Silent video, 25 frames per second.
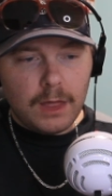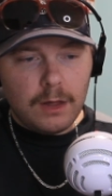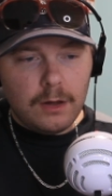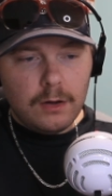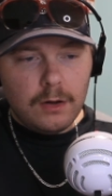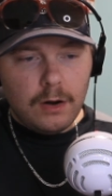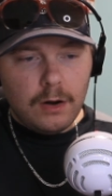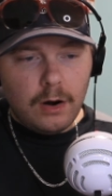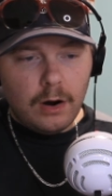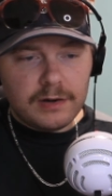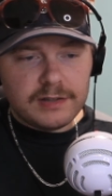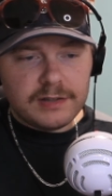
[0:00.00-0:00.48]

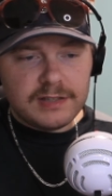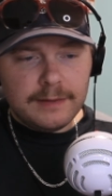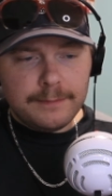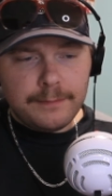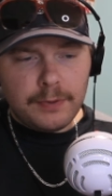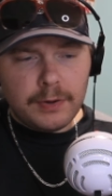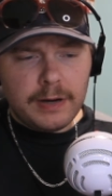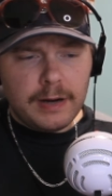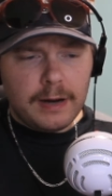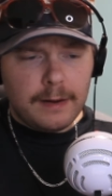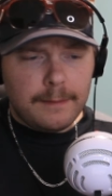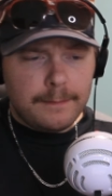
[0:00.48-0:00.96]

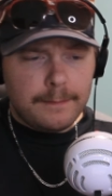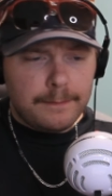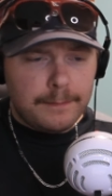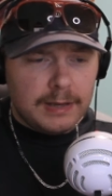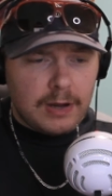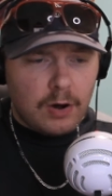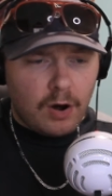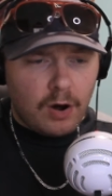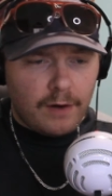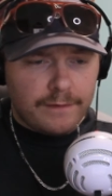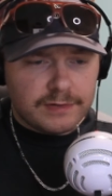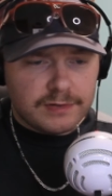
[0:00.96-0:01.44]
RCMP
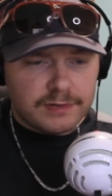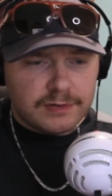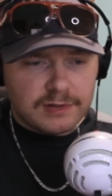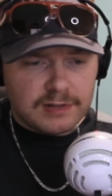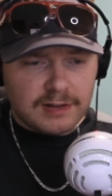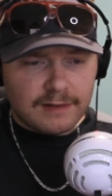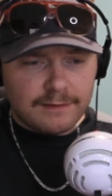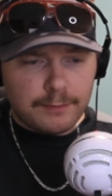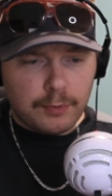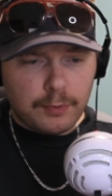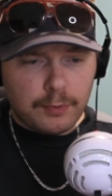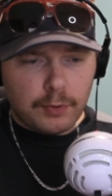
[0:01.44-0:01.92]
officers
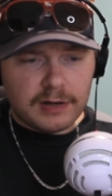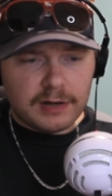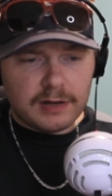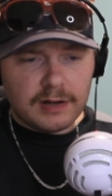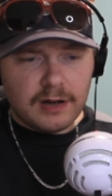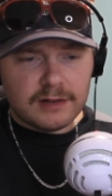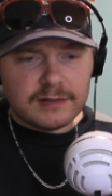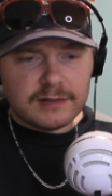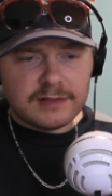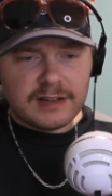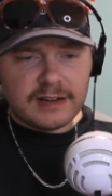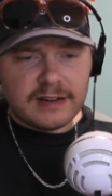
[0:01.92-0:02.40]
have pointed
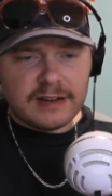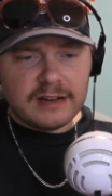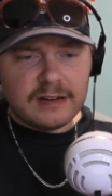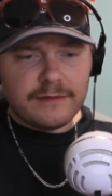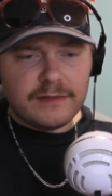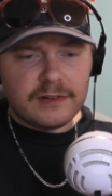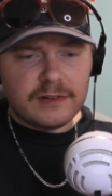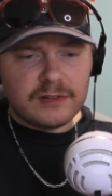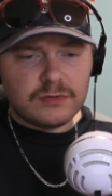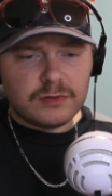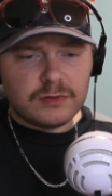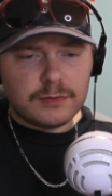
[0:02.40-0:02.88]
guns at
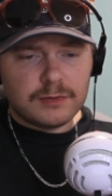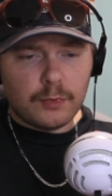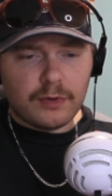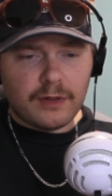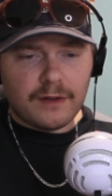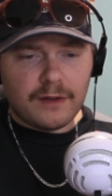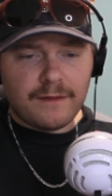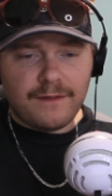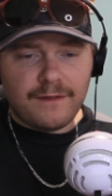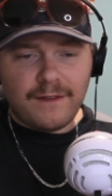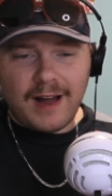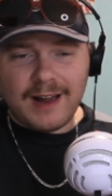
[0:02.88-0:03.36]
individuals more
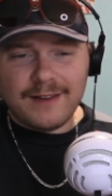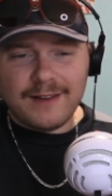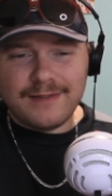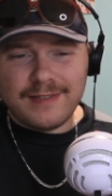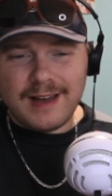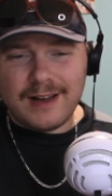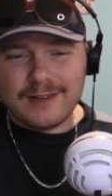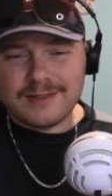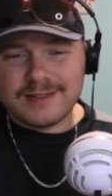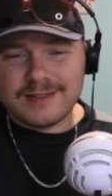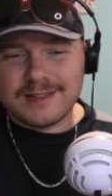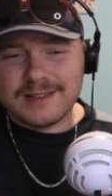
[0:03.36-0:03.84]
than
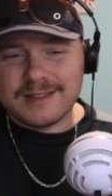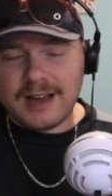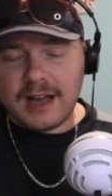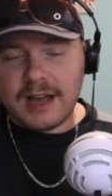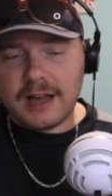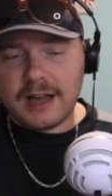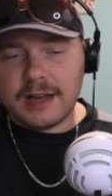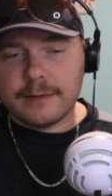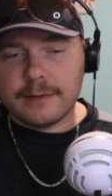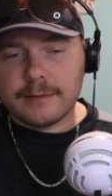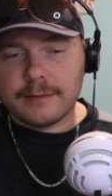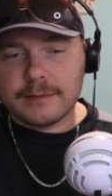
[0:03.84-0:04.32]
5,000
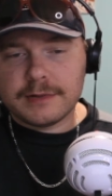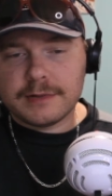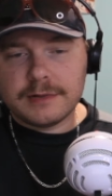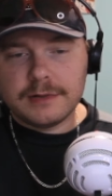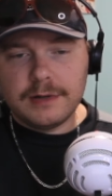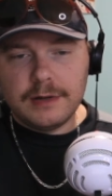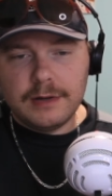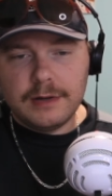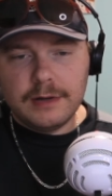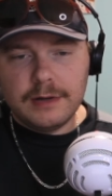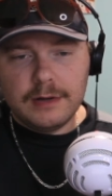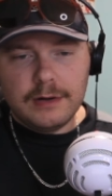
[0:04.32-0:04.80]
times
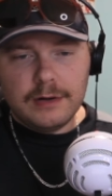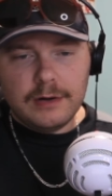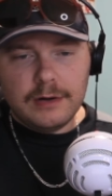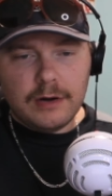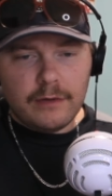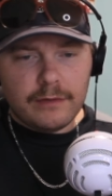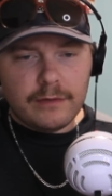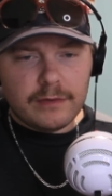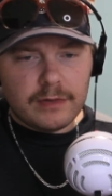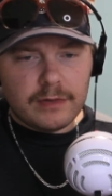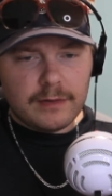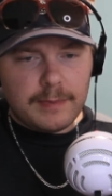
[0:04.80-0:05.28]

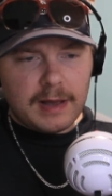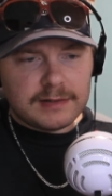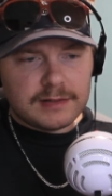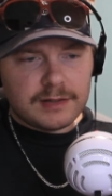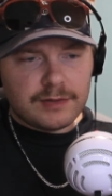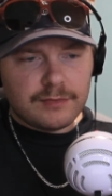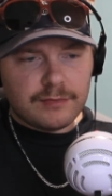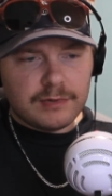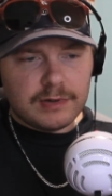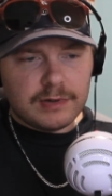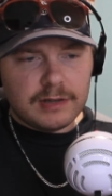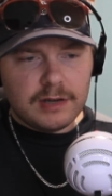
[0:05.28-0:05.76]
over the past
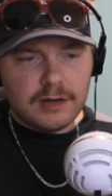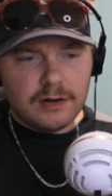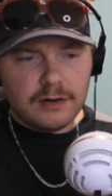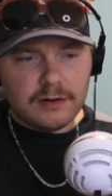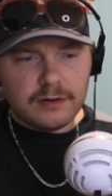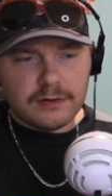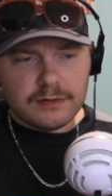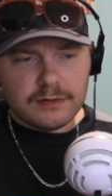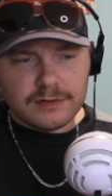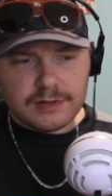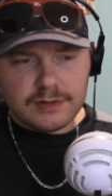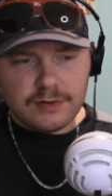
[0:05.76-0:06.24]
3 years.